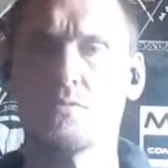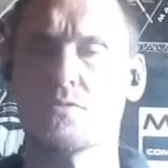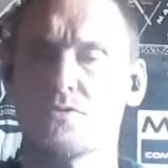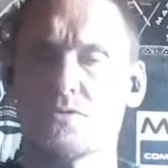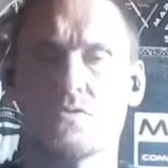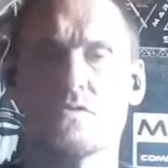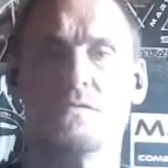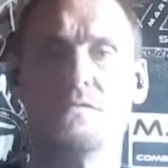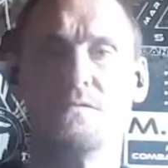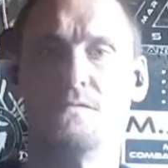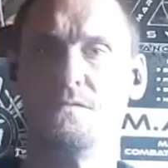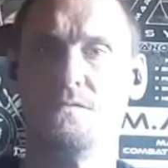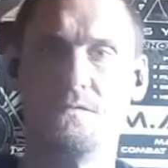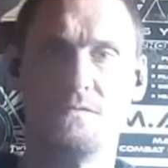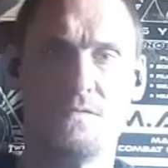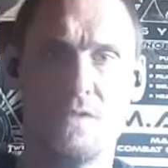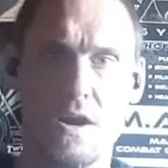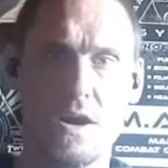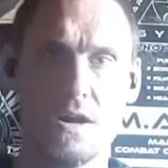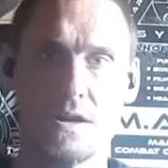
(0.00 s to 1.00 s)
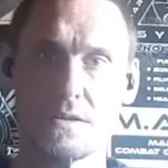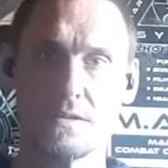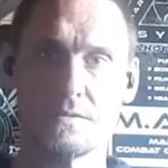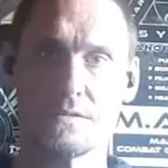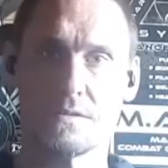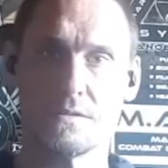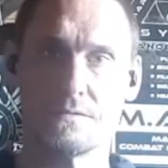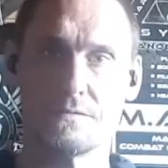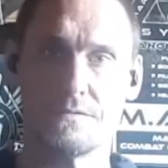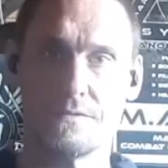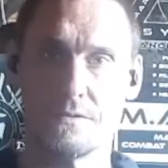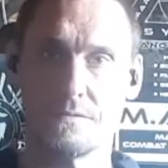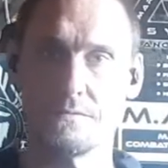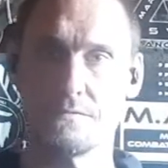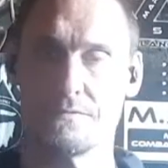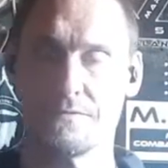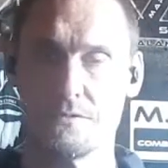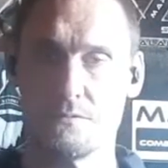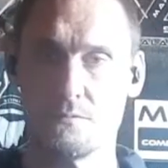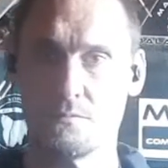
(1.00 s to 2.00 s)
was all fucked
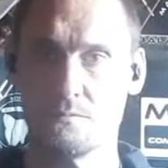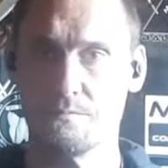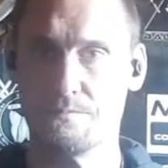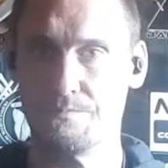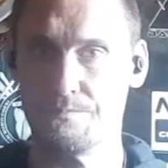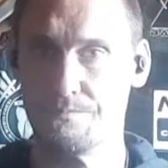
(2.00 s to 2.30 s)
from